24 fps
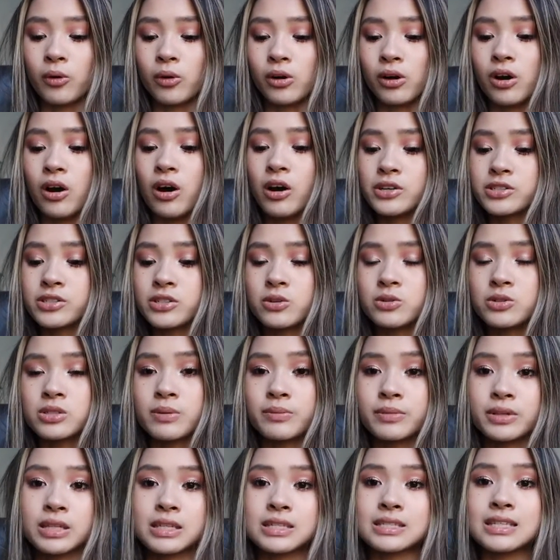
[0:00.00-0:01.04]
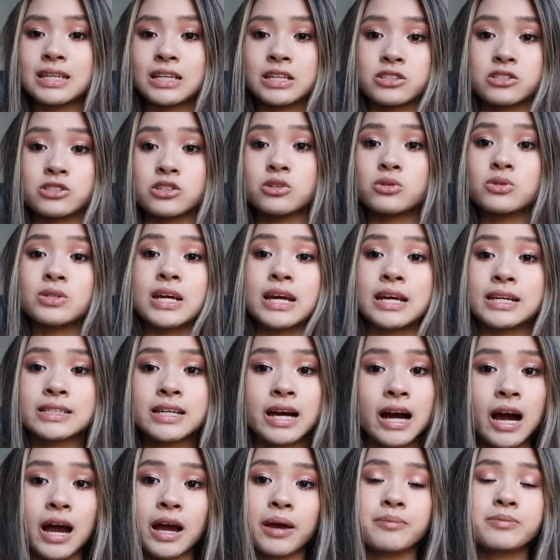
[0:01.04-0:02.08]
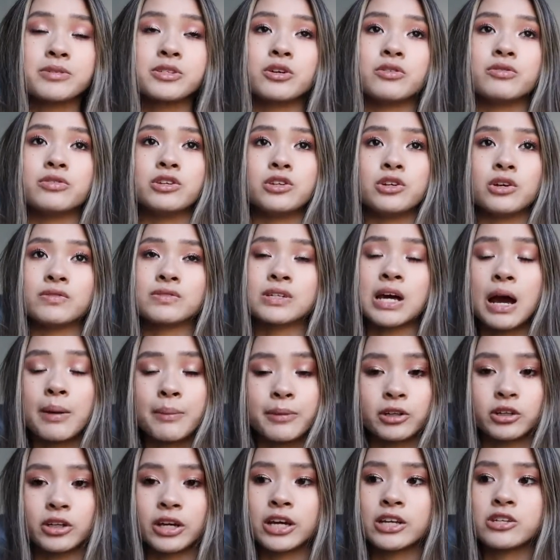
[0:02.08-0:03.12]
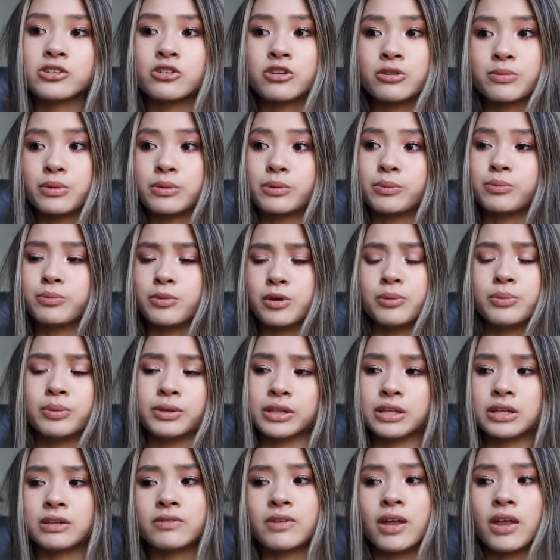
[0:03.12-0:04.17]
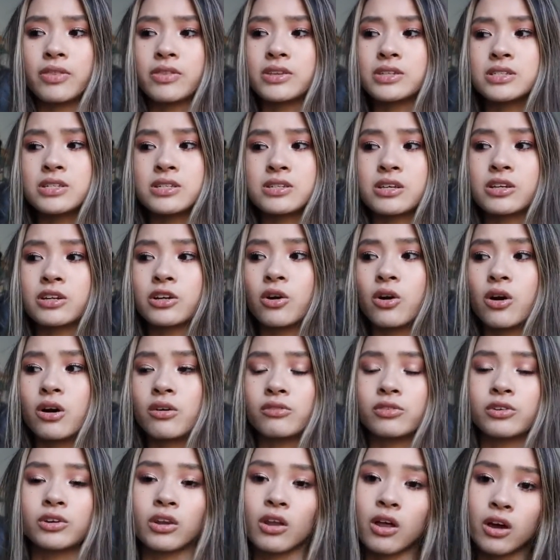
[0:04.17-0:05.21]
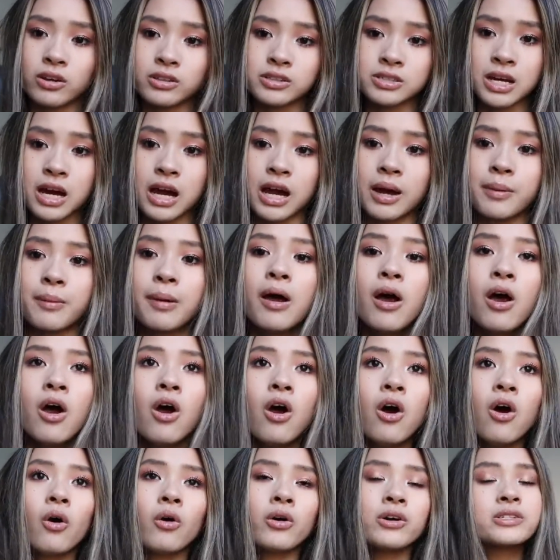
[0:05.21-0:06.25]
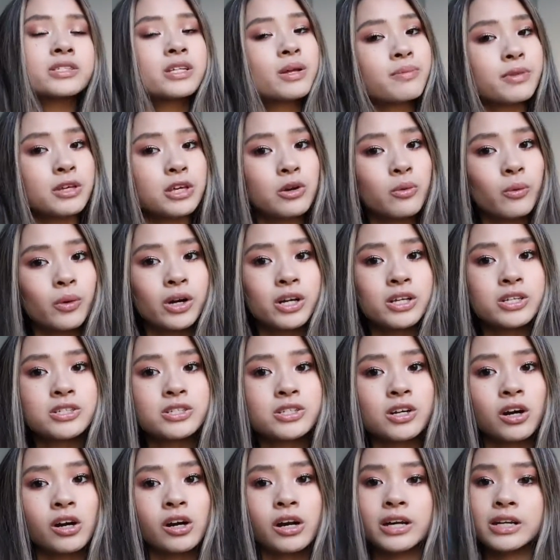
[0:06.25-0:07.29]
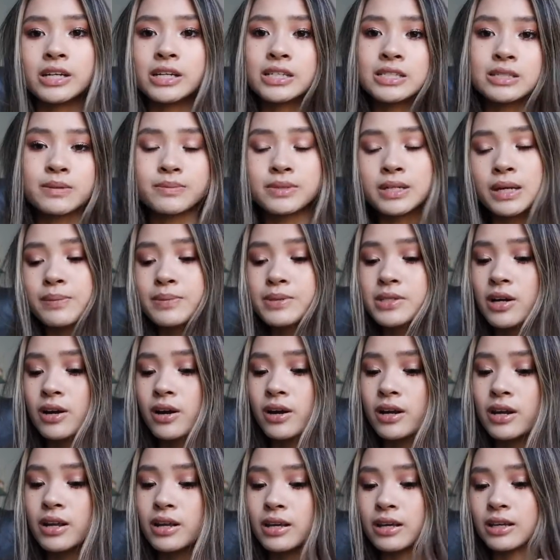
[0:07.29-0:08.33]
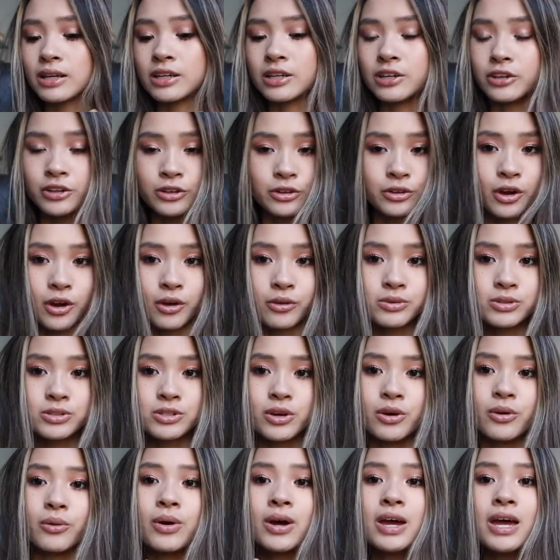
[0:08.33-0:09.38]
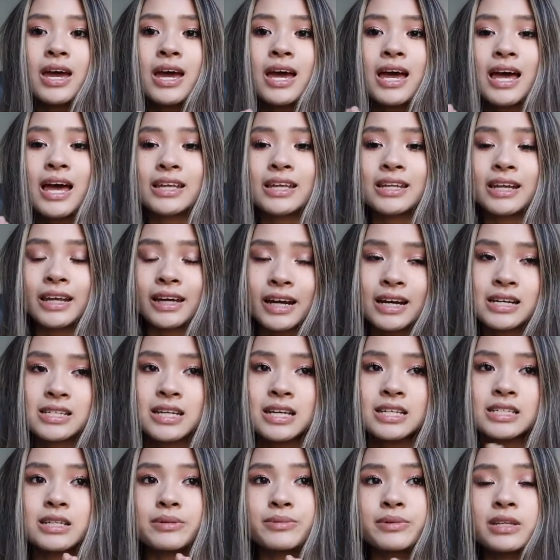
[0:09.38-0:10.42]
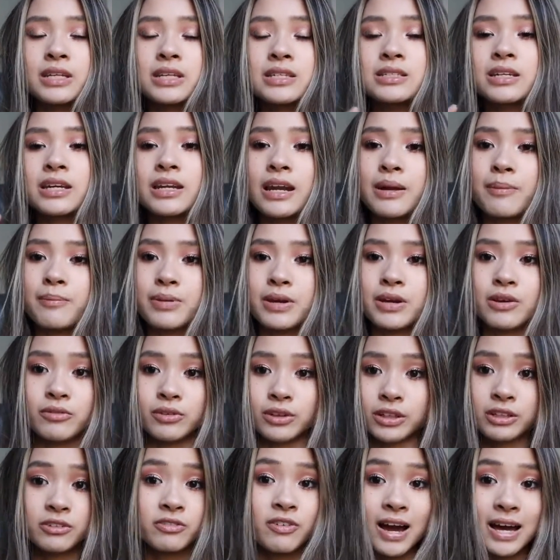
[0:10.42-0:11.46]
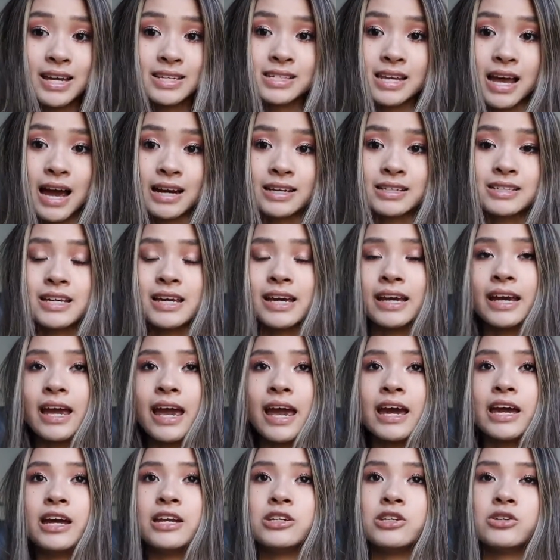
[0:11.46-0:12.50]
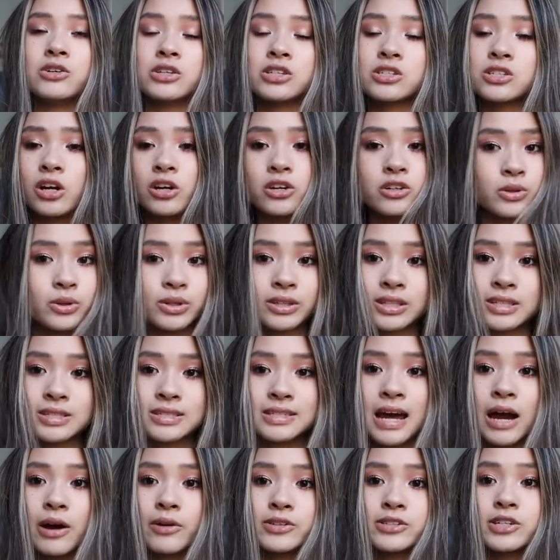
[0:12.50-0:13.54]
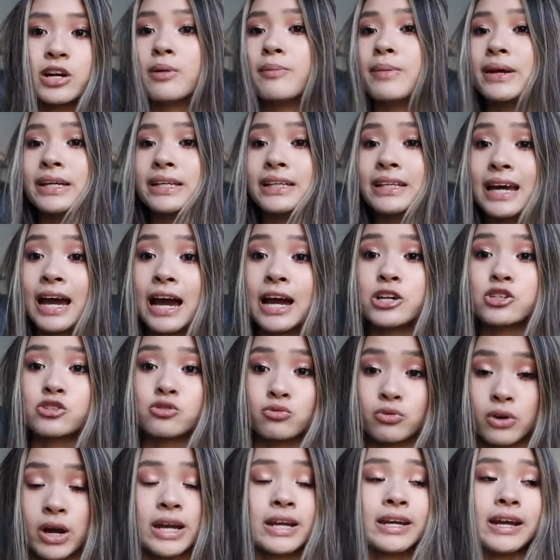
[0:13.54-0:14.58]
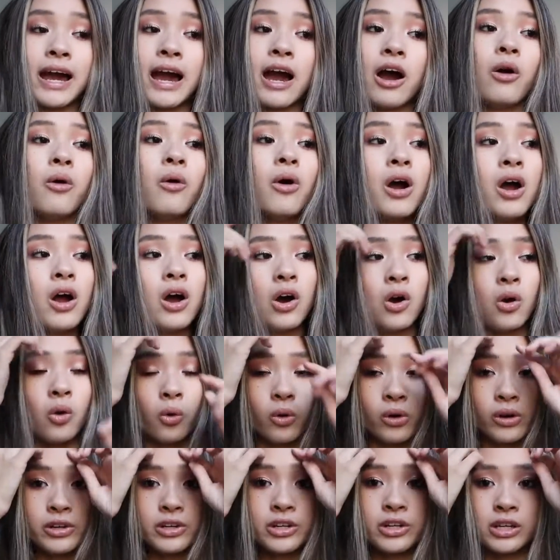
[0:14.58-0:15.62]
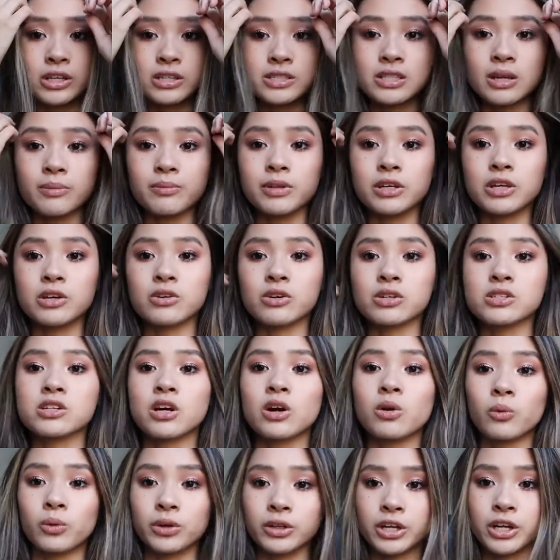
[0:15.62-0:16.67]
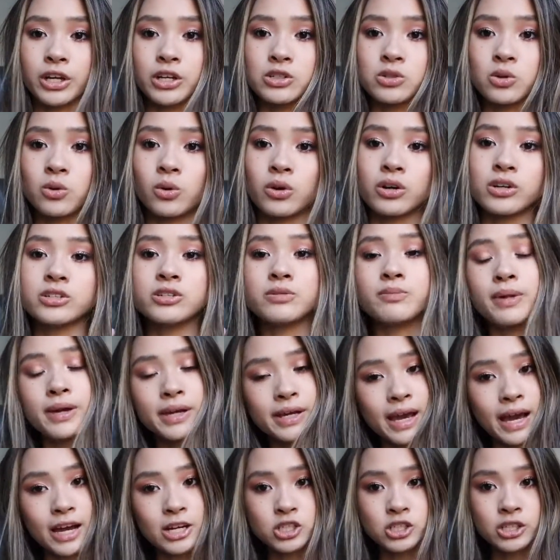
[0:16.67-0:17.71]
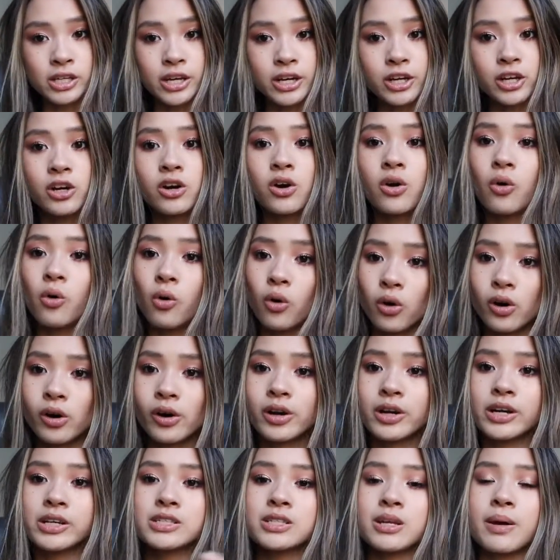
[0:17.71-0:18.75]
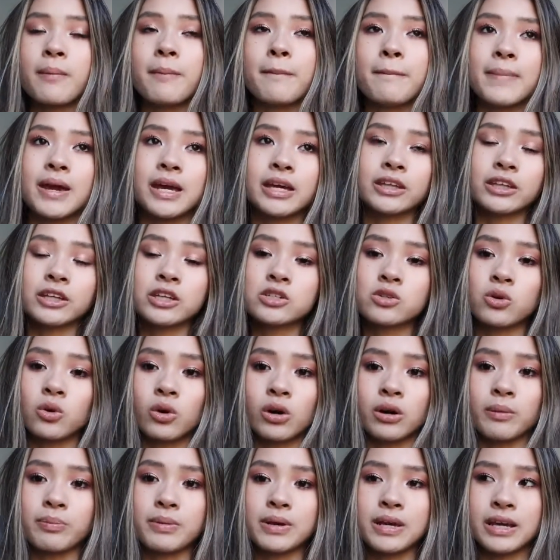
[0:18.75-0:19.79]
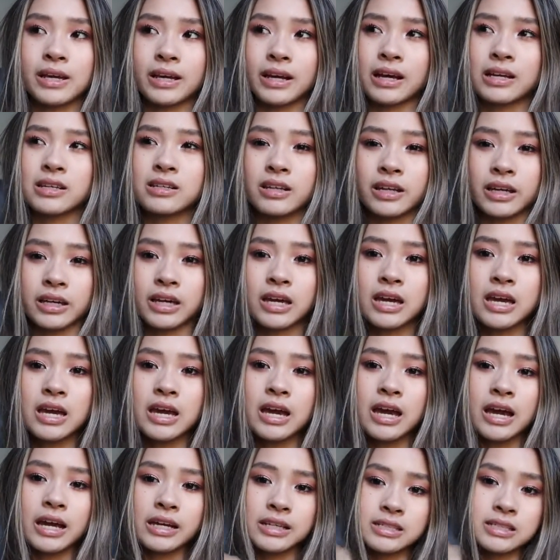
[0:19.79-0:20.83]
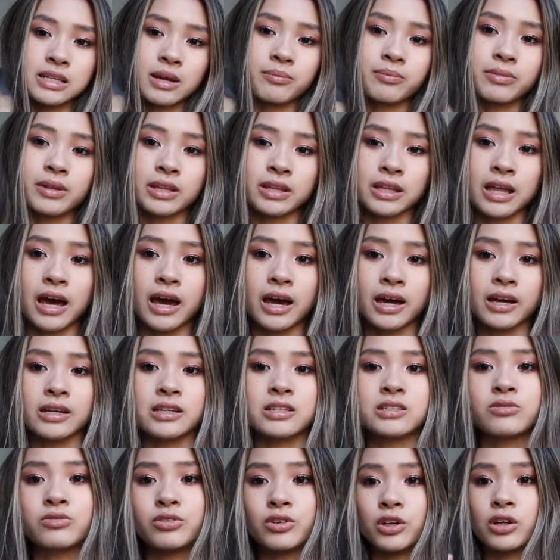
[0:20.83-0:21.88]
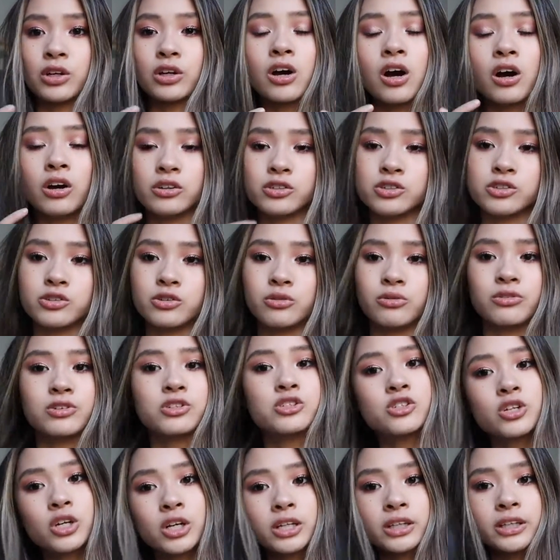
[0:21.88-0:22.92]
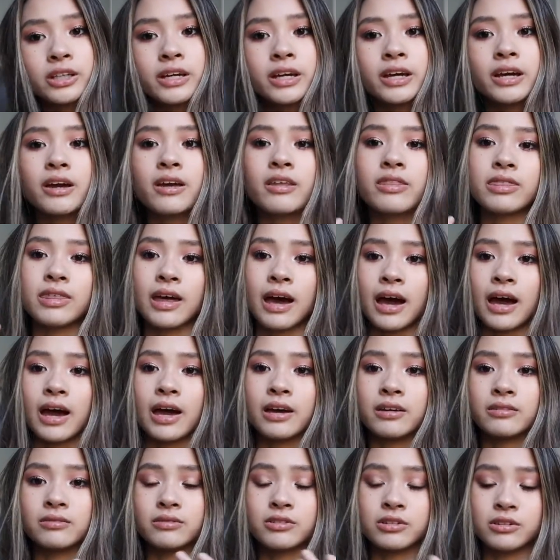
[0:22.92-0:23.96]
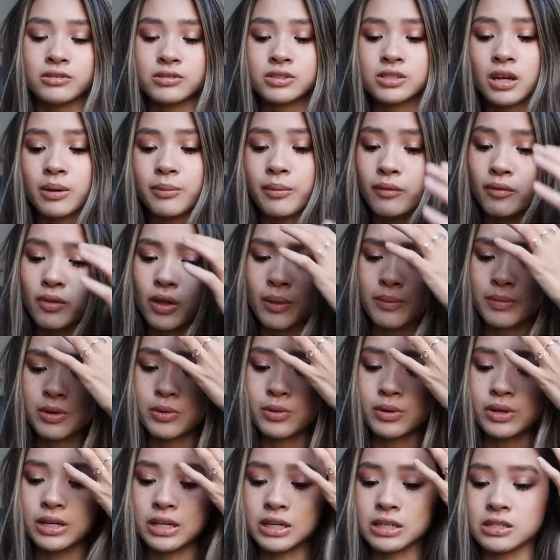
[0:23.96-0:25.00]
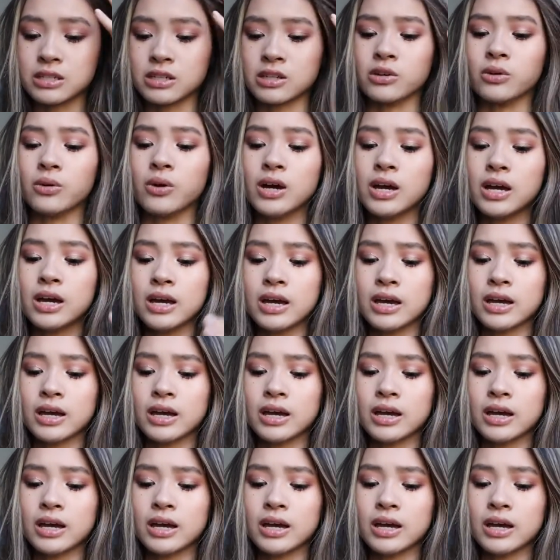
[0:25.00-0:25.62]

Or also some of these things do take time. So if you do have time in your hands or you, you believe that this is going to go on for a long time or it's something you want to start and need some tips on, here you go. So like I said, some of these can be really fast acting and you can start doing this now and start making cash right now or it's something you can start working toward to make cash later or it's mainly toward being at like it's something that is for college students strictly that some of them you would need to